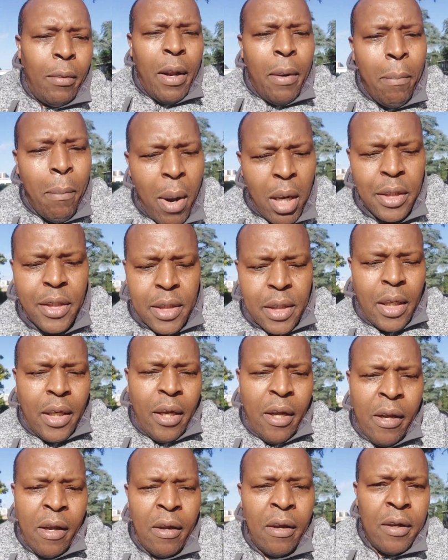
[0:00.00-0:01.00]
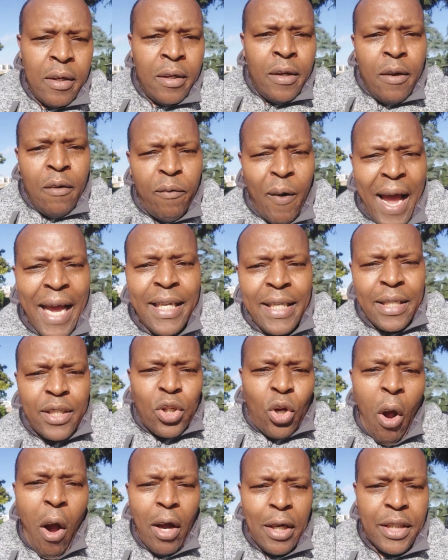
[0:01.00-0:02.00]
must fight this
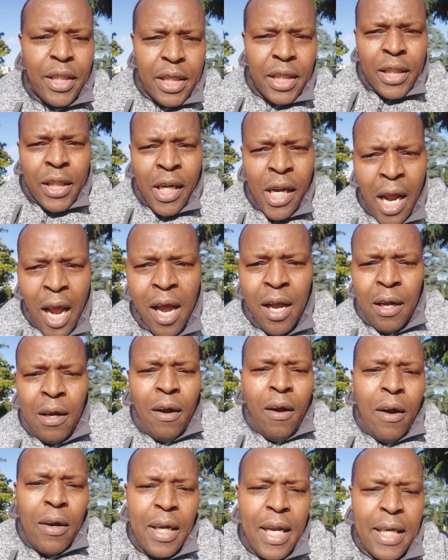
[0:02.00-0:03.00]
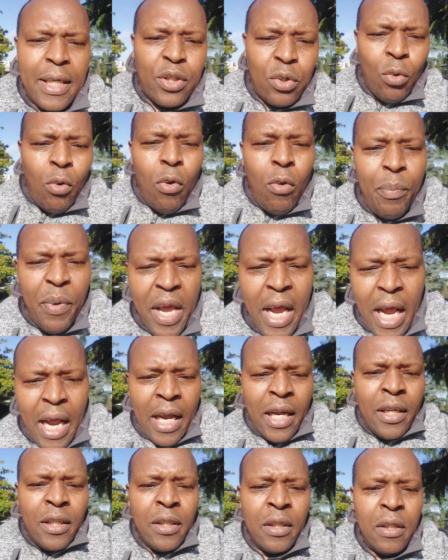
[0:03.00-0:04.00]
scourge, unless we will be
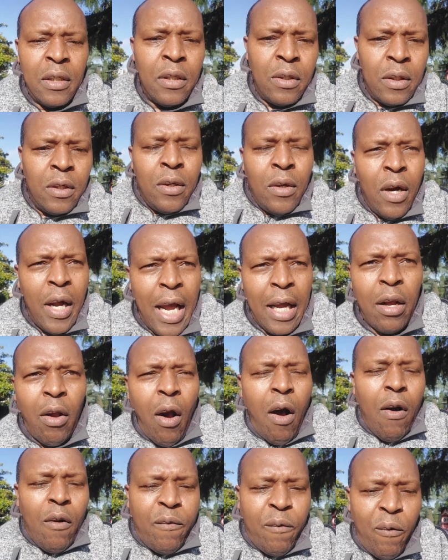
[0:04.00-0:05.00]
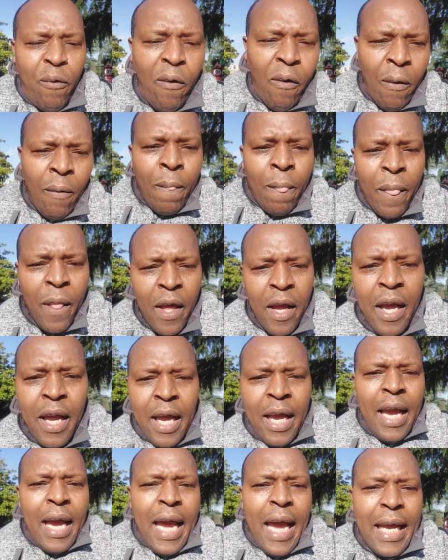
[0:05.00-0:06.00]
engulfed
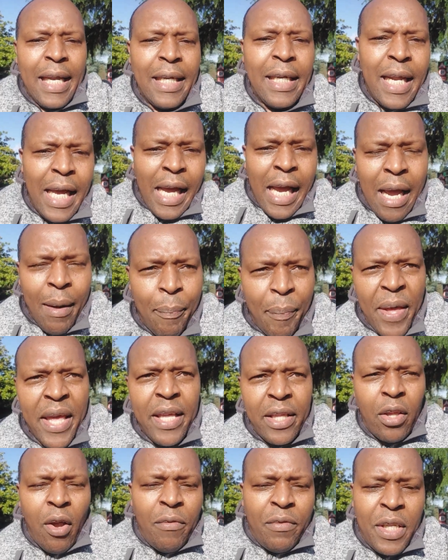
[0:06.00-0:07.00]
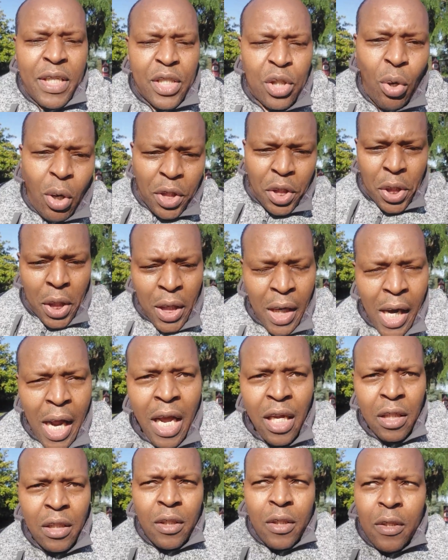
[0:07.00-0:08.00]
in the pit of destruction.
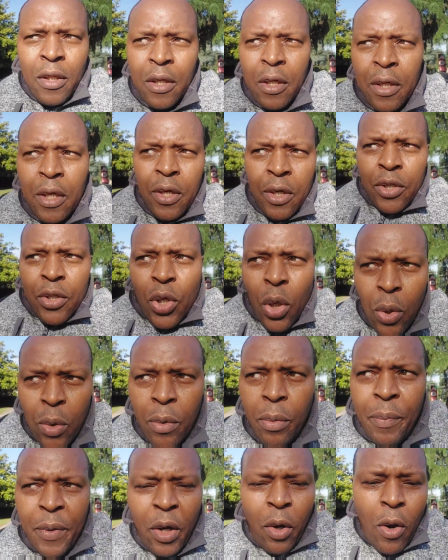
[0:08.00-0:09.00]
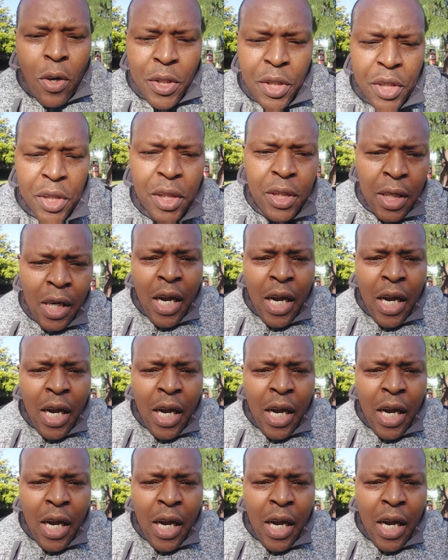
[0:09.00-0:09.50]
So, because